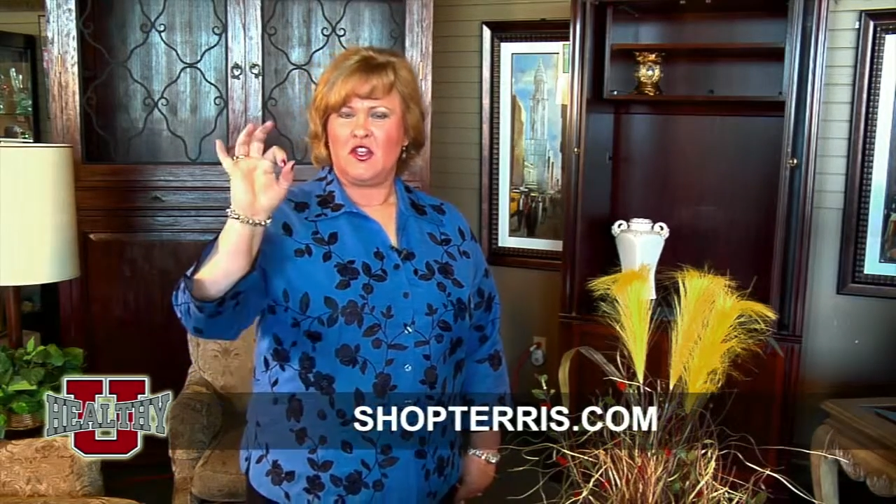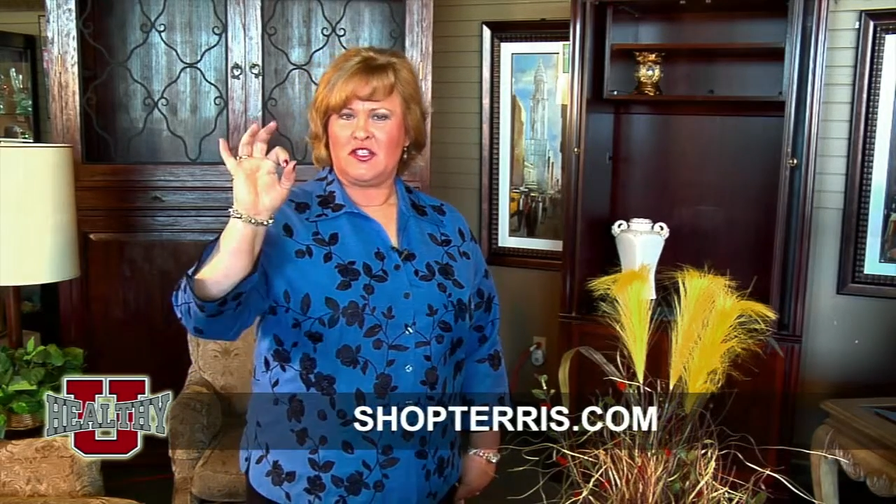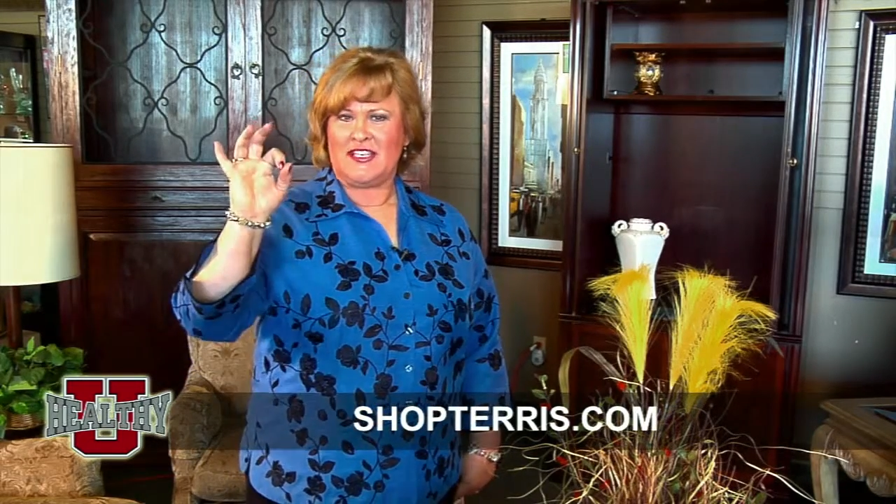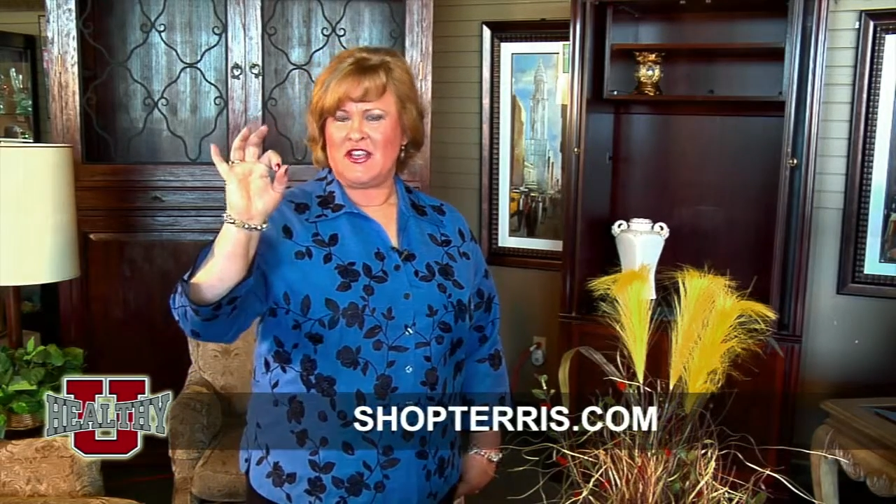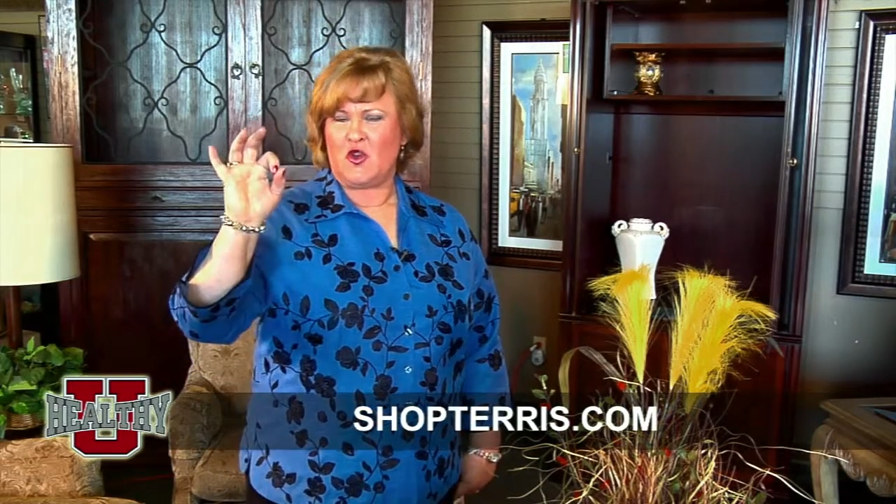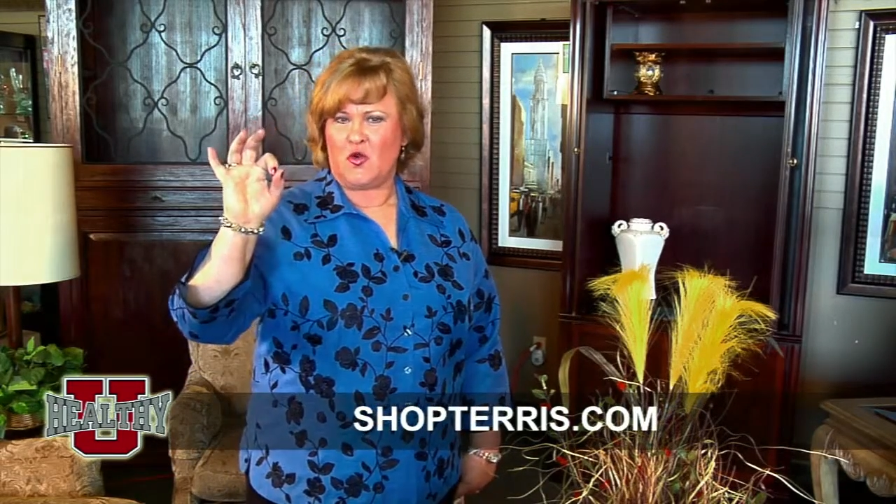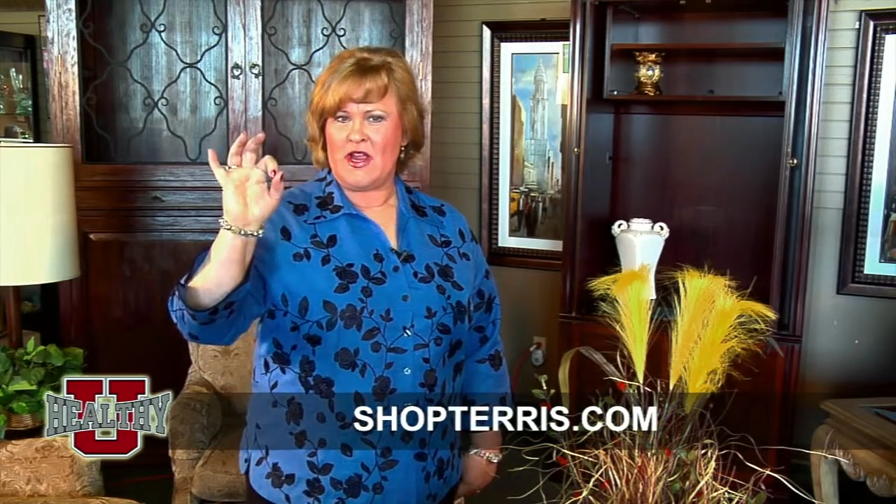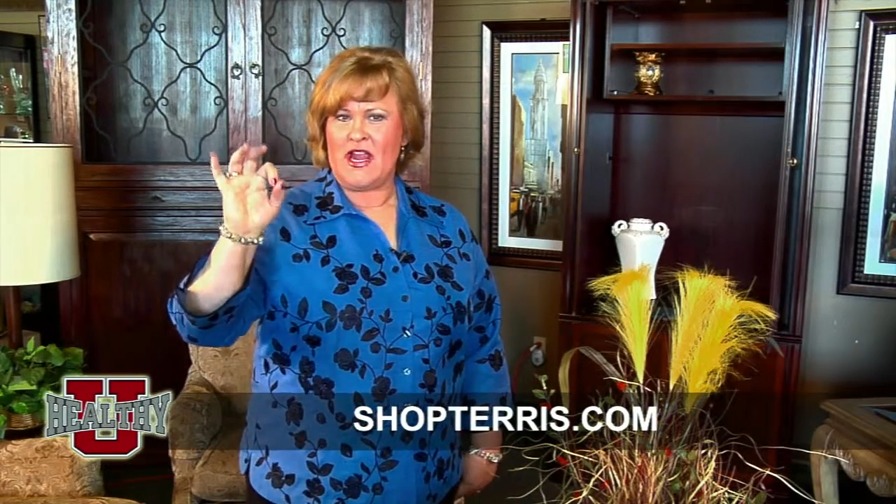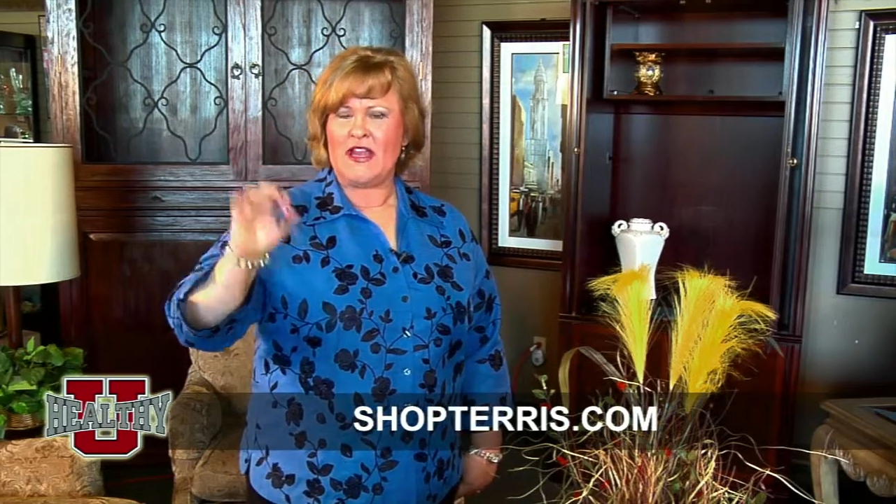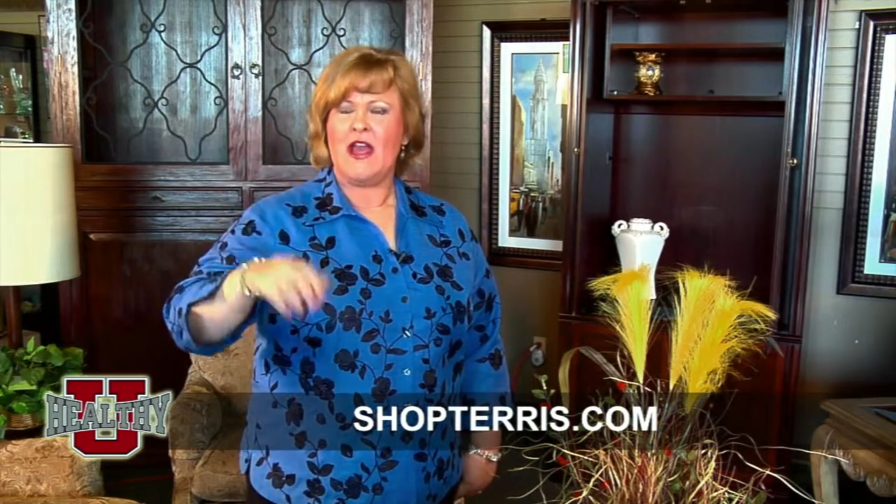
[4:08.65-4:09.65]
You'll see
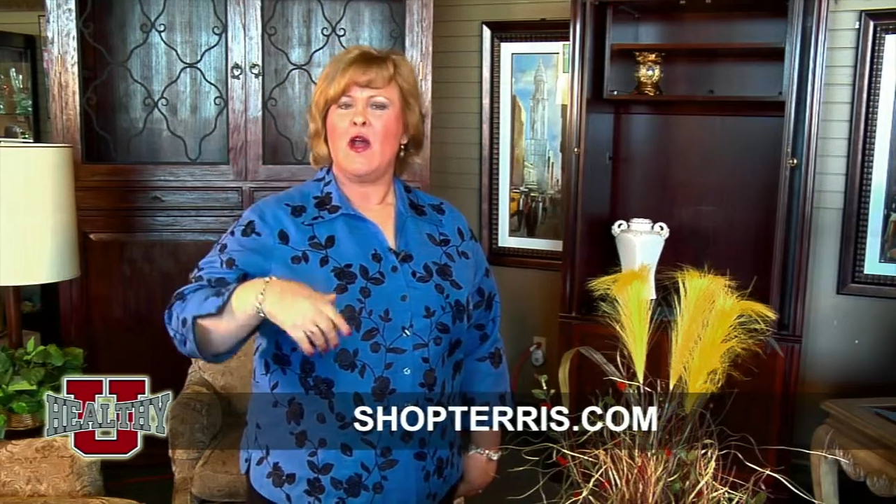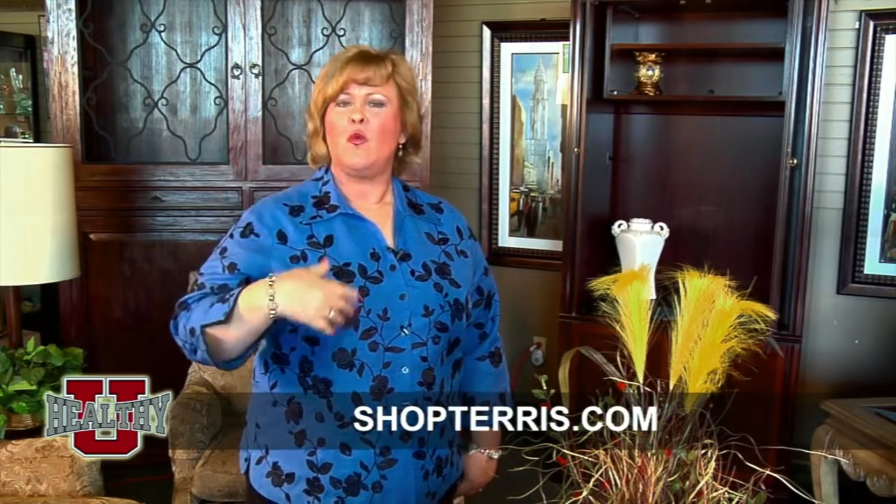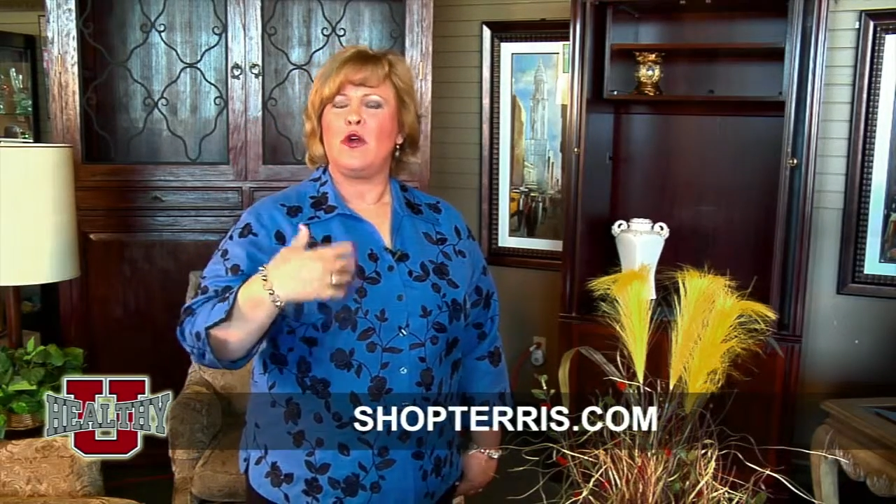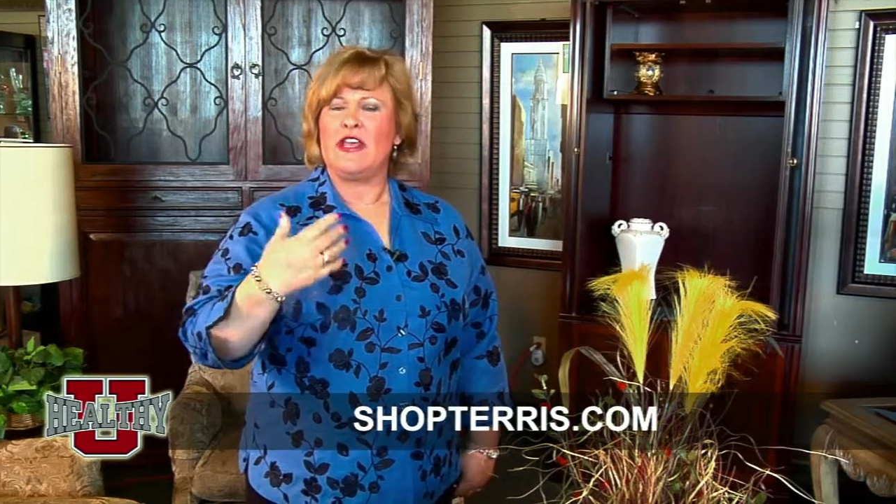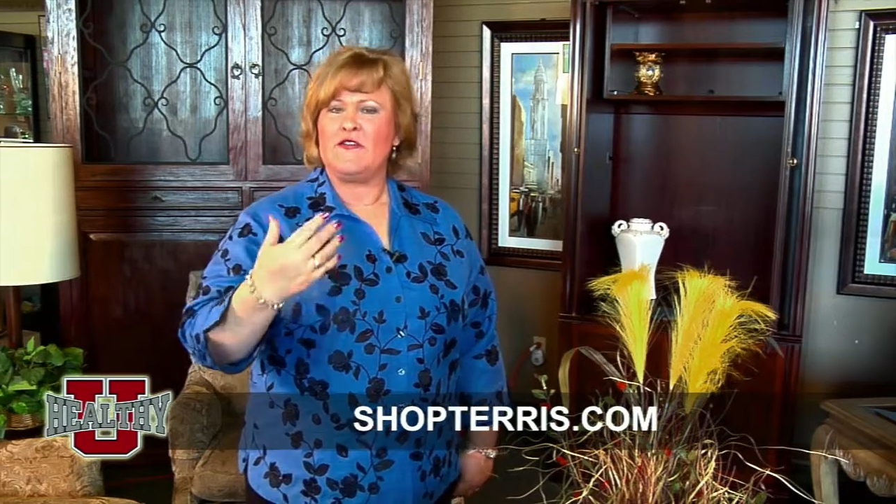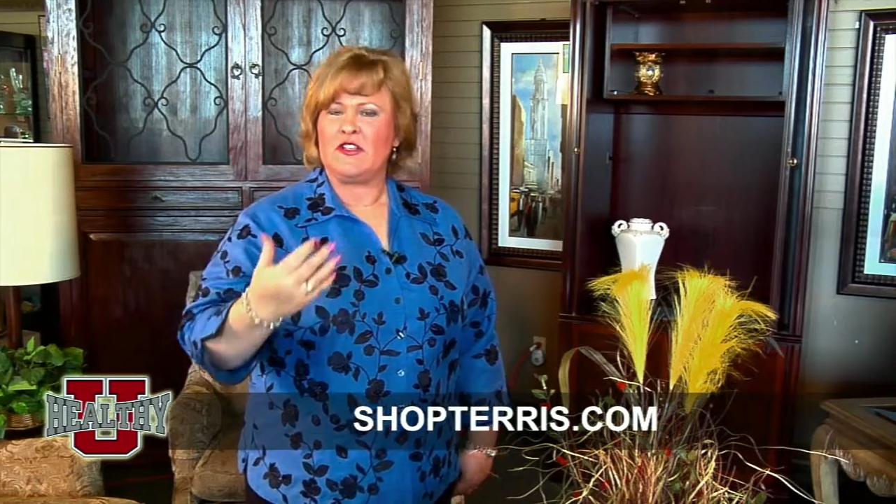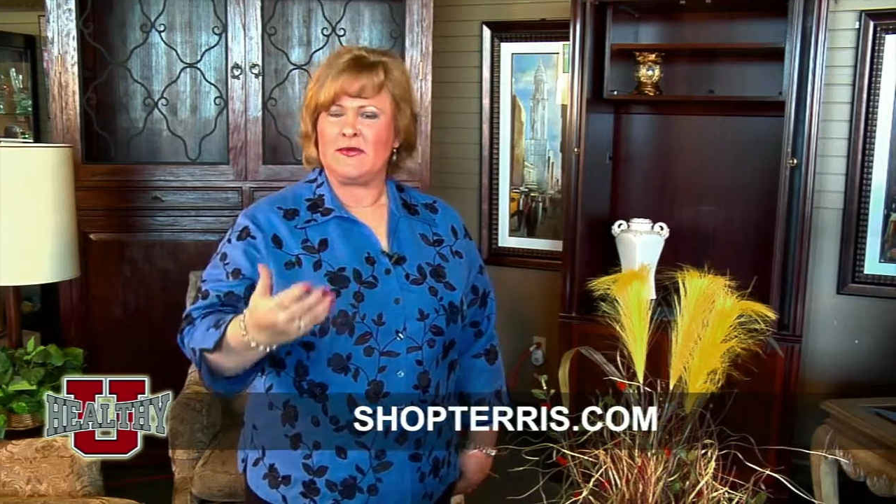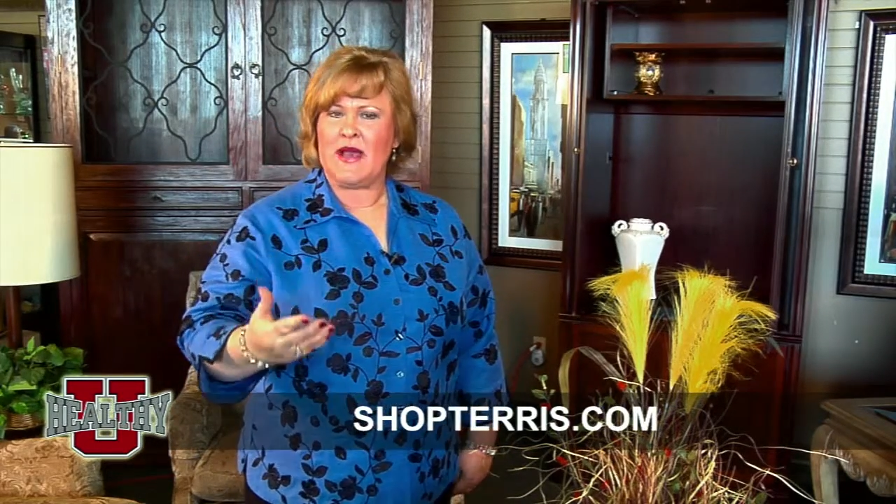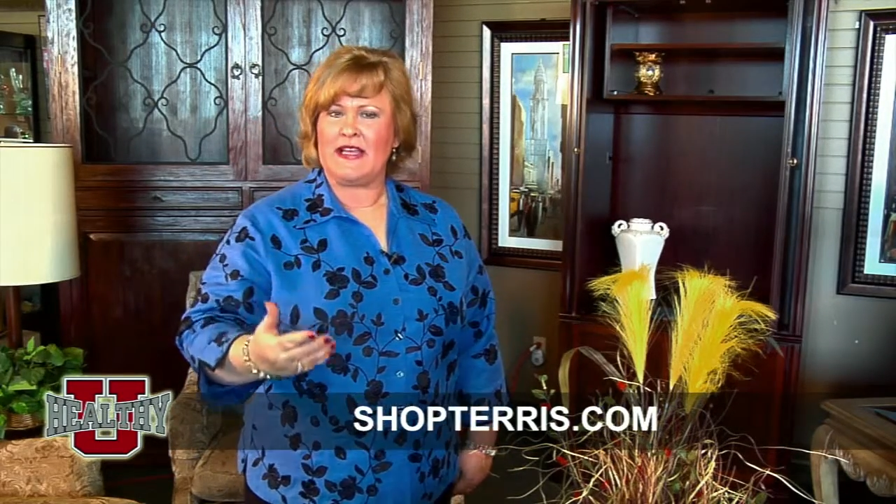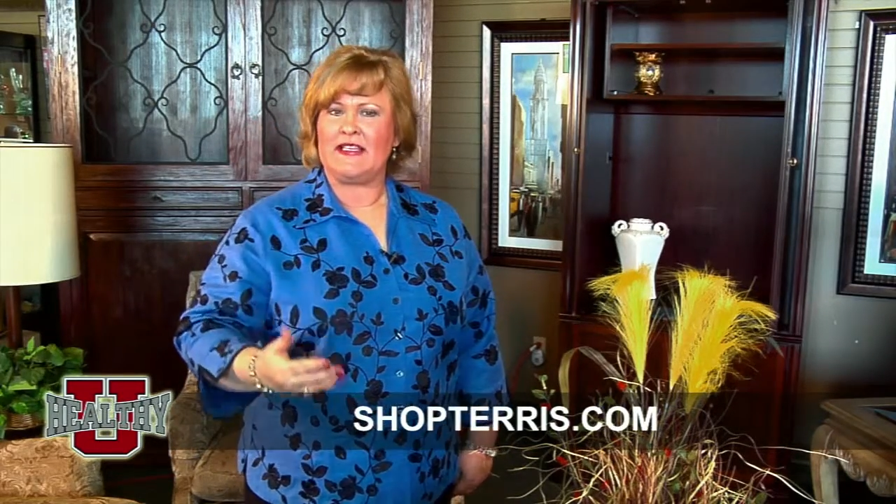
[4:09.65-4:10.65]
green. We'll give
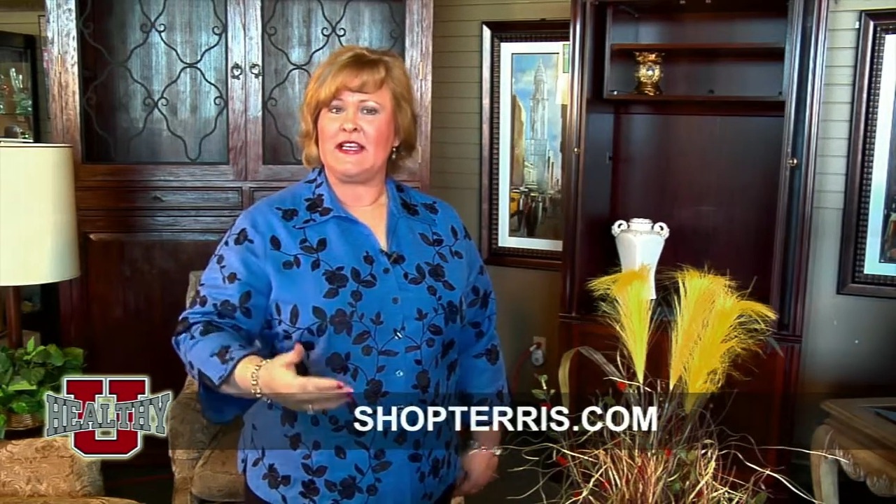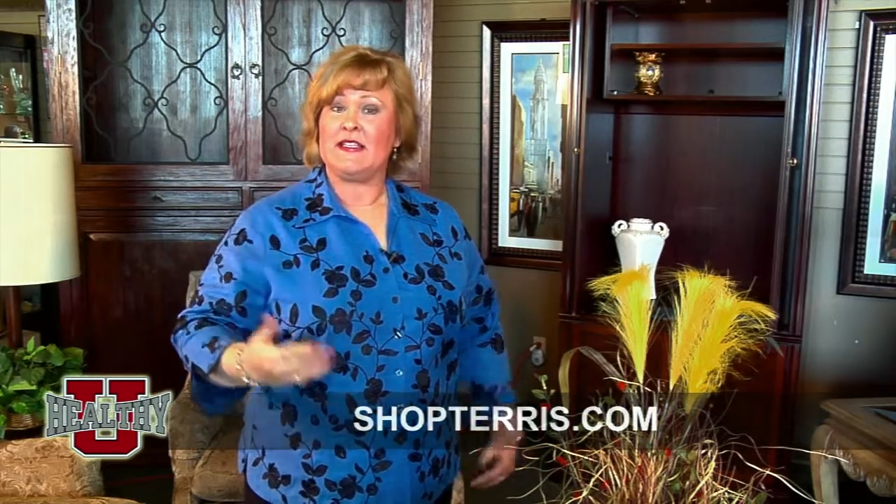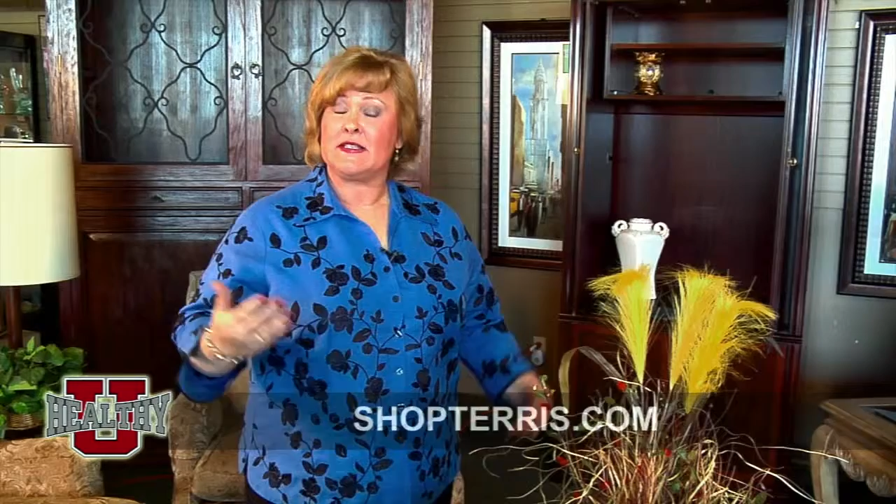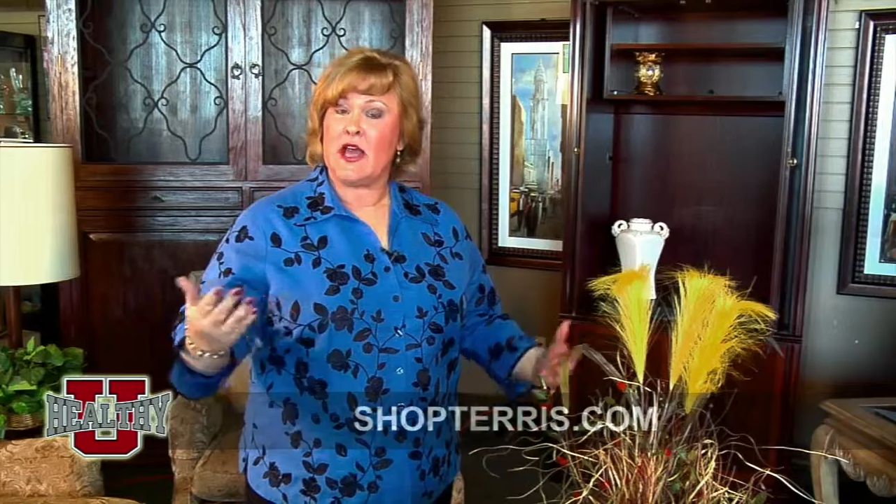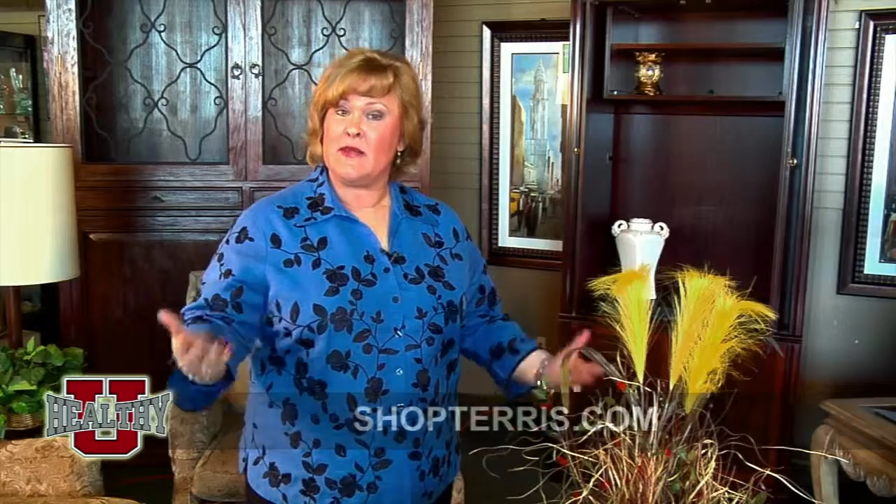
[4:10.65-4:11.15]
you some ideas.